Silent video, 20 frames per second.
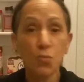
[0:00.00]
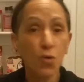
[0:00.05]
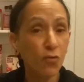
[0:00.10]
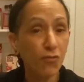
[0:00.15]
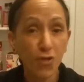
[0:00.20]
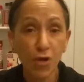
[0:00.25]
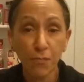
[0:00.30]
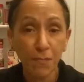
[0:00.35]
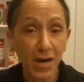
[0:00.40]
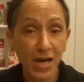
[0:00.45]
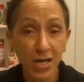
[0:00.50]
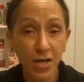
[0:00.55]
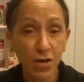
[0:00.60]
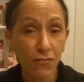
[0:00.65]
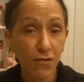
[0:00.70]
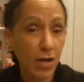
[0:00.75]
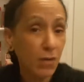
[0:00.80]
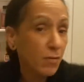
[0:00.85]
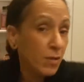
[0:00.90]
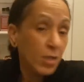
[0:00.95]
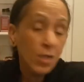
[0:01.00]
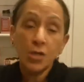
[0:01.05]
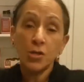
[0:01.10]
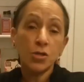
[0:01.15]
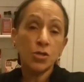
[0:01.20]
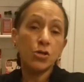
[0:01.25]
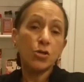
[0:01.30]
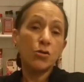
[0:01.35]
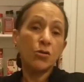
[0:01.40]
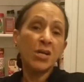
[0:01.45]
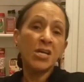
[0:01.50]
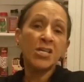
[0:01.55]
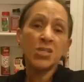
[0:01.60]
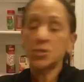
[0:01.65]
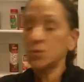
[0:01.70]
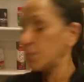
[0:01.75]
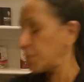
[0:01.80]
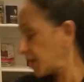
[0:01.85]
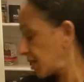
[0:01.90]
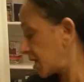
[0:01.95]
Move your body around. You don't need
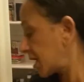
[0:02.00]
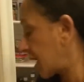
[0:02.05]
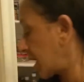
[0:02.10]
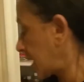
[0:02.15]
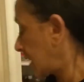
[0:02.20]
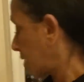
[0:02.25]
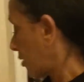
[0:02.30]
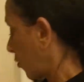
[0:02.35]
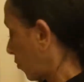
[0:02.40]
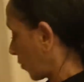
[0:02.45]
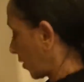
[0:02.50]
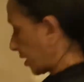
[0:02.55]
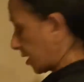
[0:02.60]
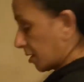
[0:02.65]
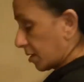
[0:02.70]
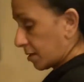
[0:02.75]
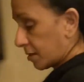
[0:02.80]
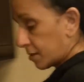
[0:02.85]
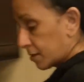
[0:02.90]
to be gaining no weight.